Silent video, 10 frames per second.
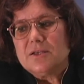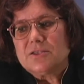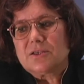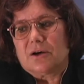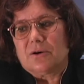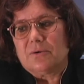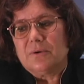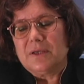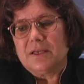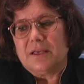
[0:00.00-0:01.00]
So
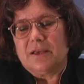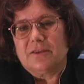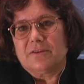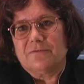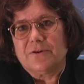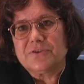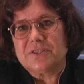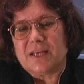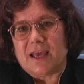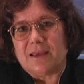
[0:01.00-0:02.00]
in the first
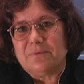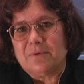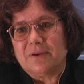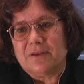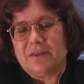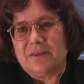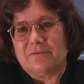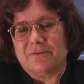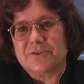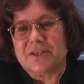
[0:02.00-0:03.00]
tape, the
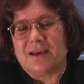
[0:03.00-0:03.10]
first